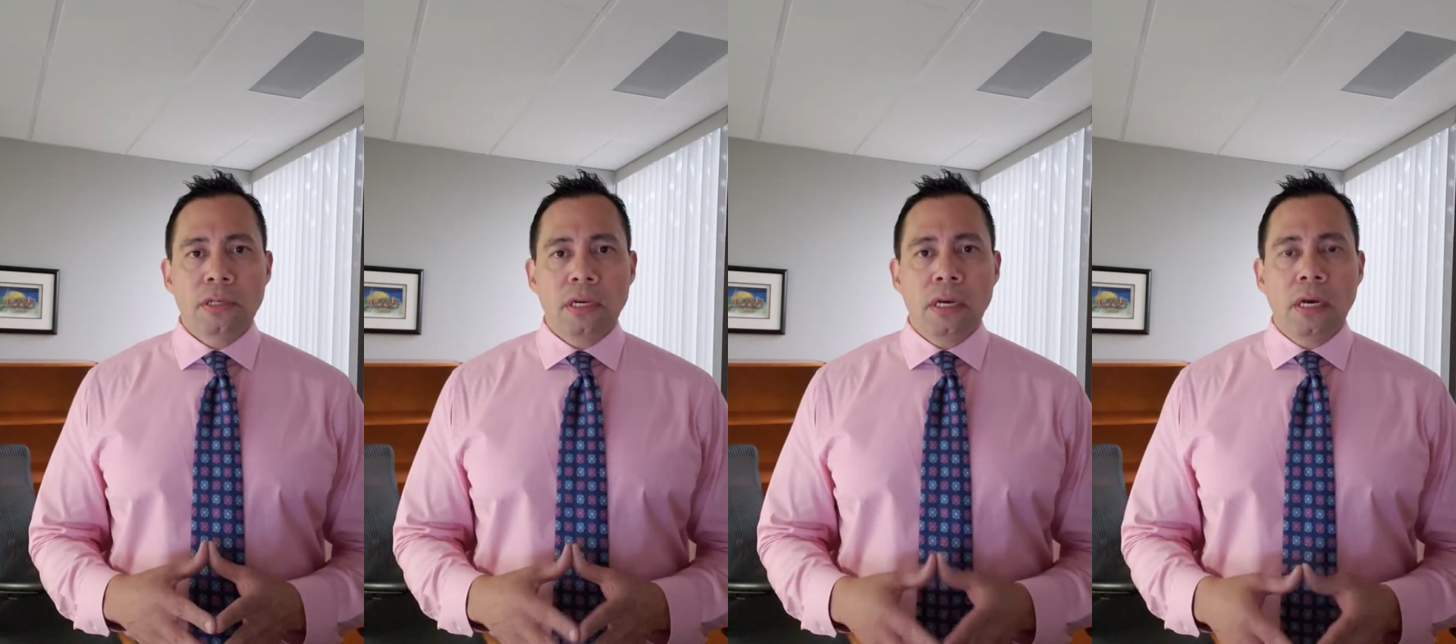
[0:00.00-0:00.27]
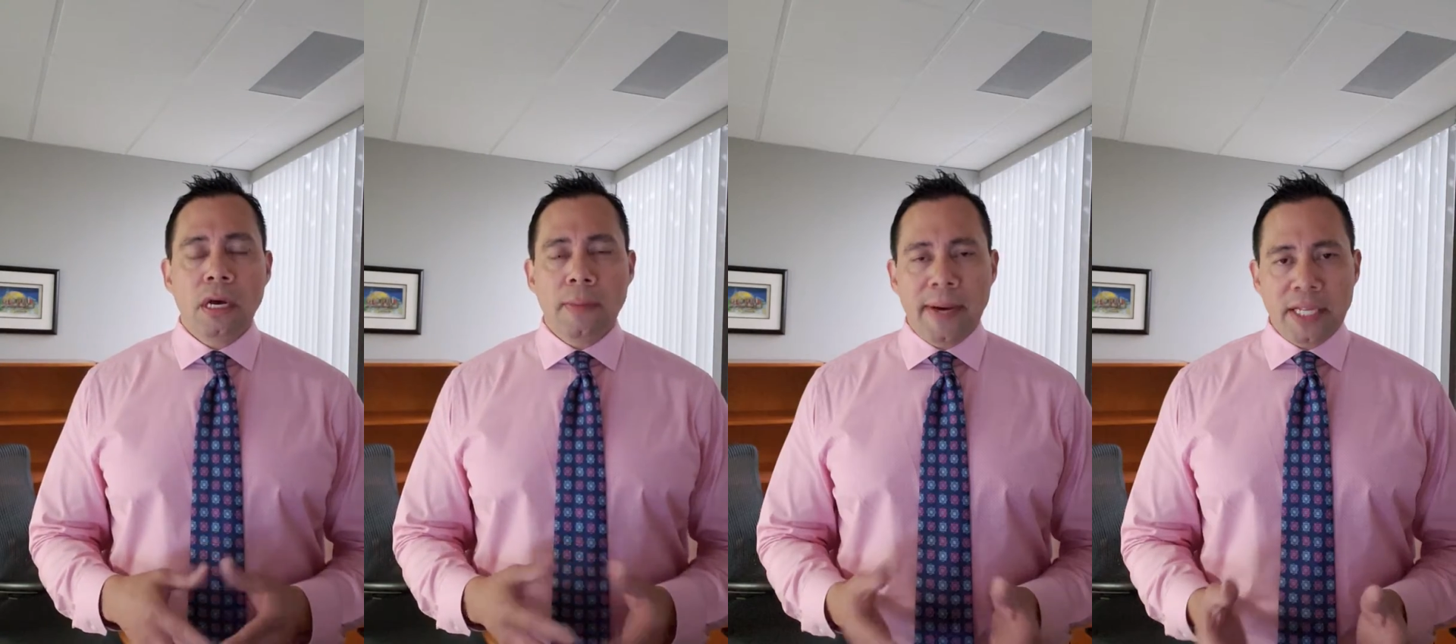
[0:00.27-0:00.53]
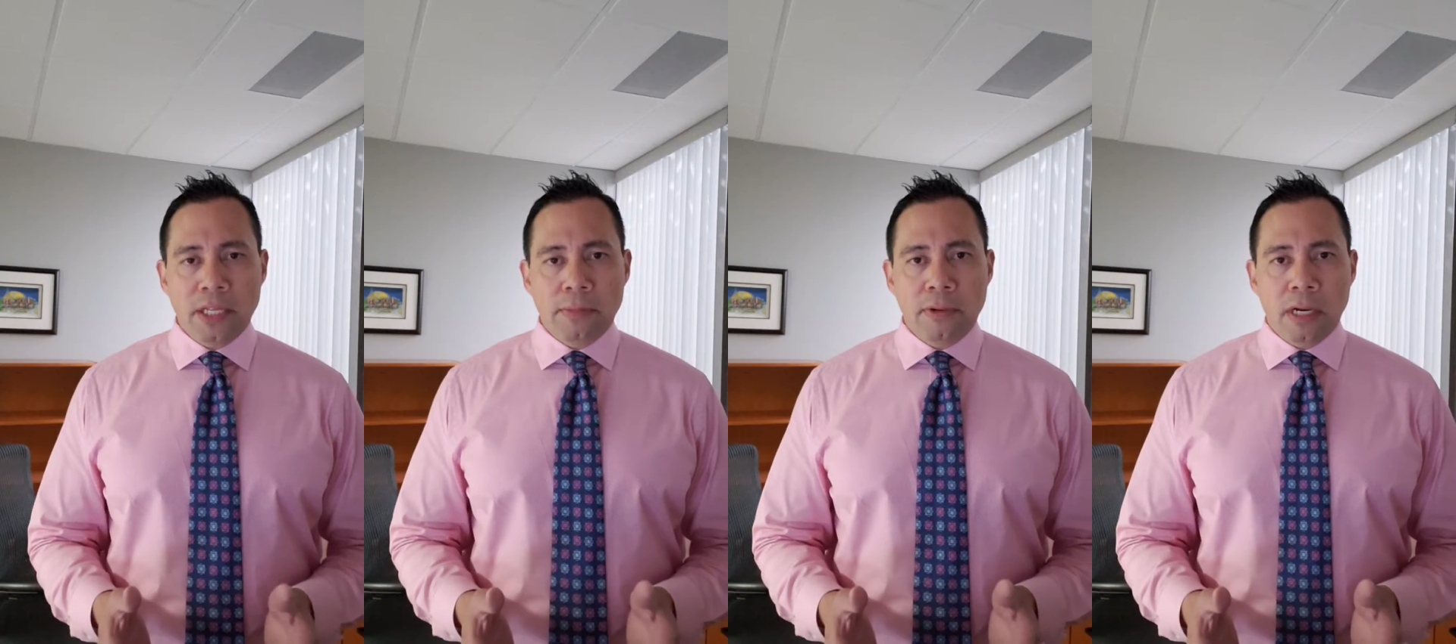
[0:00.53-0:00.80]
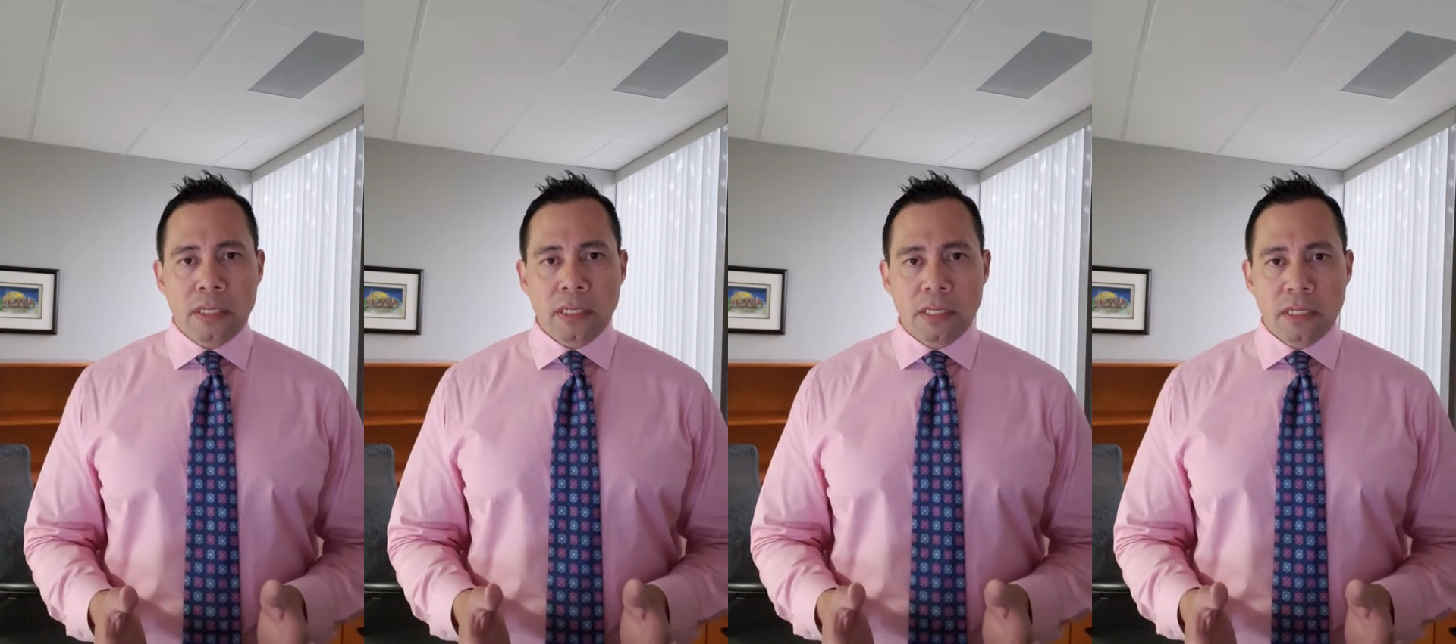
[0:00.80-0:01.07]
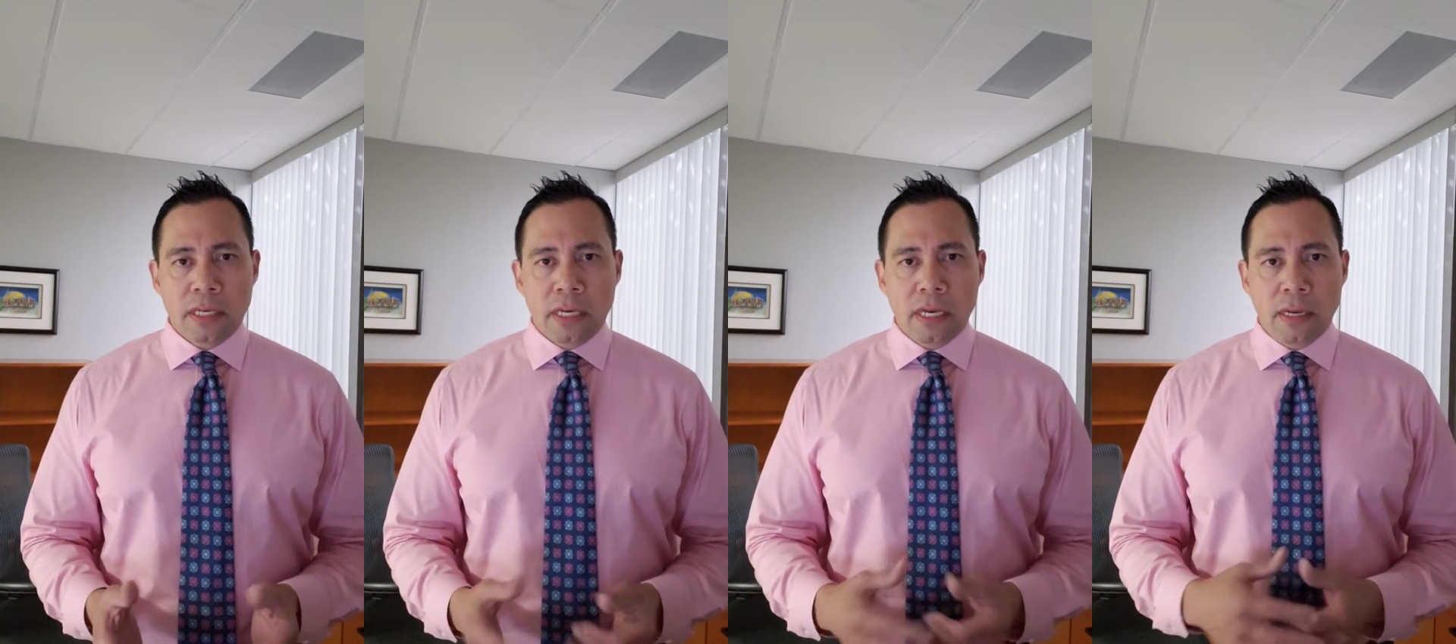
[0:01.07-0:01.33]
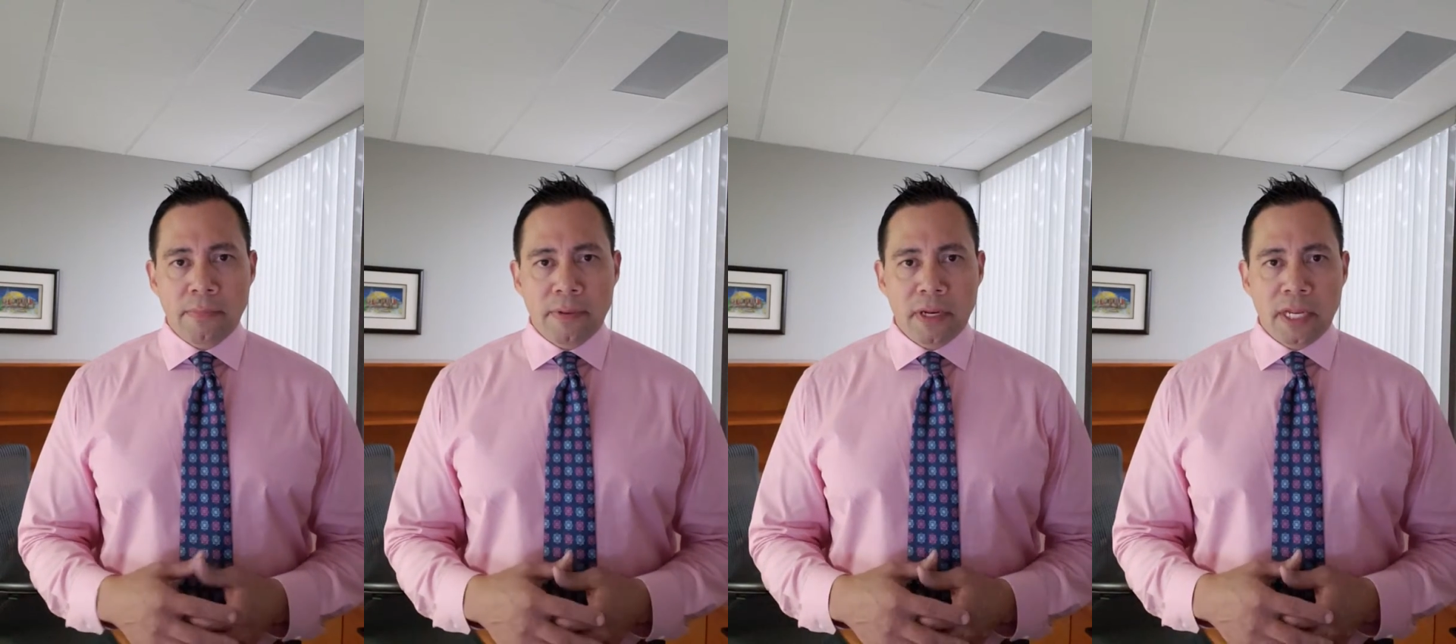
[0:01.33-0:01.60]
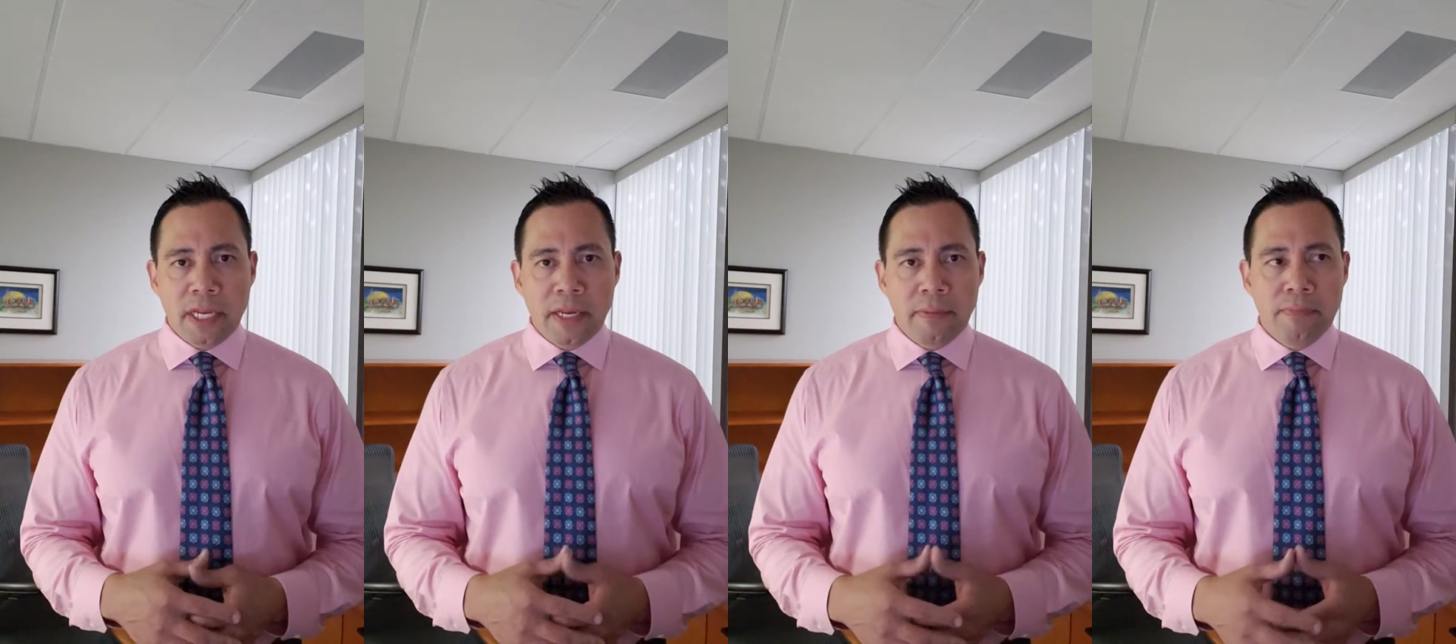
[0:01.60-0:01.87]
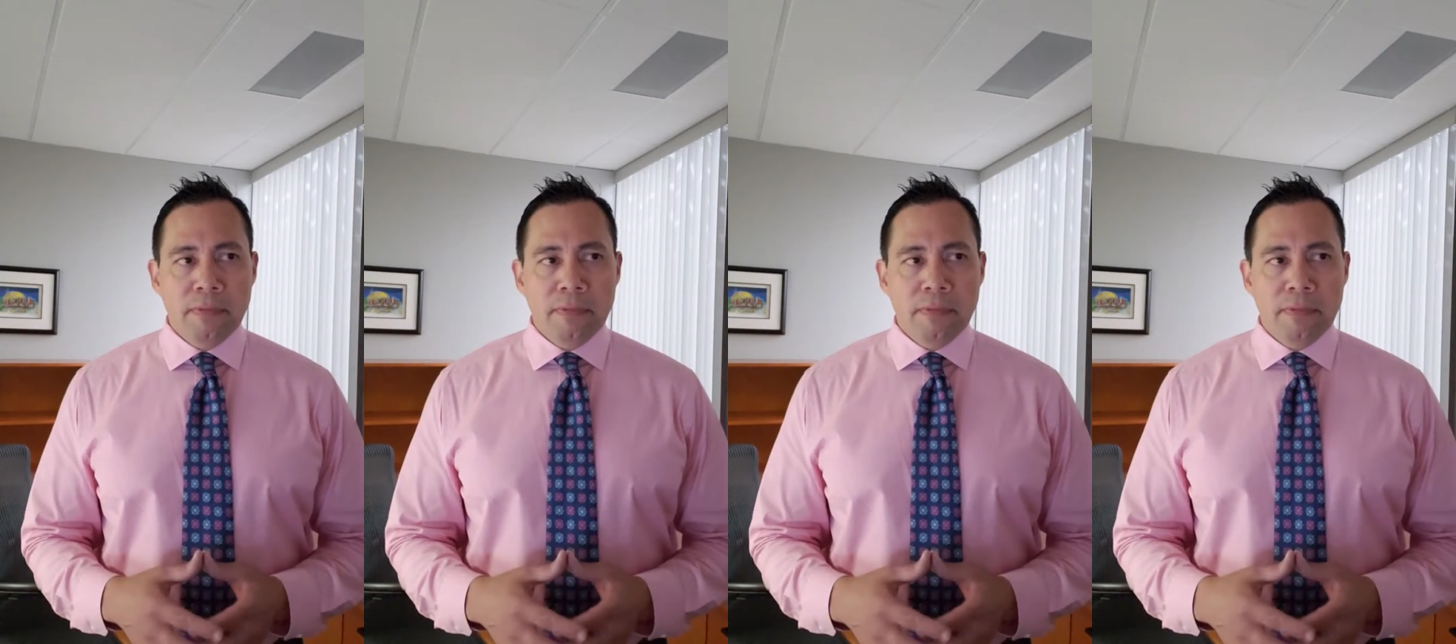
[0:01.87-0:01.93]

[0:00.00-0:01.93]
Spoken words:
about the processing company